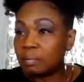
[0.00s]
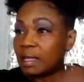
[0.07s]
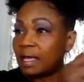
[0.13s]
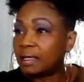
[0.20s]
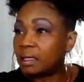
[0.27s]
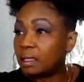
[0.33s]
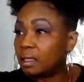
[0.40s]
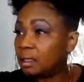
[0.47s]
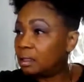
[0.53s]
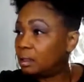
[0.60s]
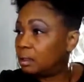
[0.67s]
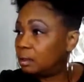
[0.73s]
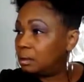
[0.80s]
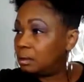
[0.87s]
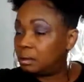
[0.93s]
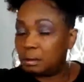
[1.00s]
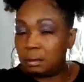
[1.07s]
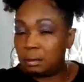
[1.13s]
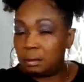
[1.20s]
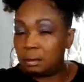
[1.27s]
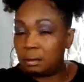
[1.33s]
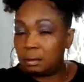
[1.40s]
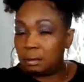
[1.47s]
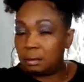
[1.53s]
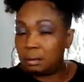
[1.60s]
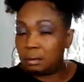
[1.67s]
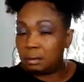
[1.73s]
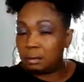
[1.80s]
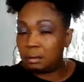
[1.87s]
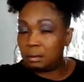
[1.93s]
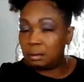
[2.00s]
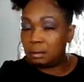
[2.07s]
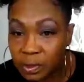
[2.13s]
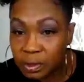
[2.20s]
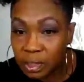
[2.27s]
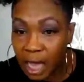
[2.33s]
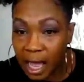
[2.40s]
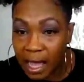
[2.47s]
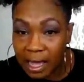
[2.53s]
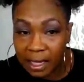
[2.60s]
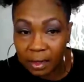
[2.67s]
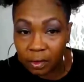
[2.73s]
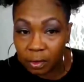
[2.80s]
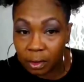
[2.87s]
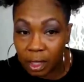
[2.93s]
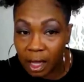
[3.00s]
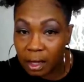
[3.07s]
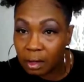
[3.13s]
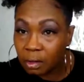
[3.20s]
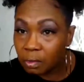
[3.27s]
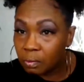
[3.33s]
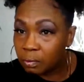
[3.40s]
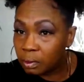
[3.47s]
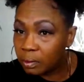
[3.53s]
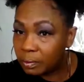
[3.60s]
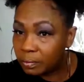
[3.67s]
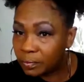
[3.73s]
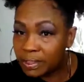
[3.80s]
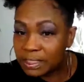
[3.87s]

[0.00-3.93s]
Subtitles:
I'm like, did you see this was high or low?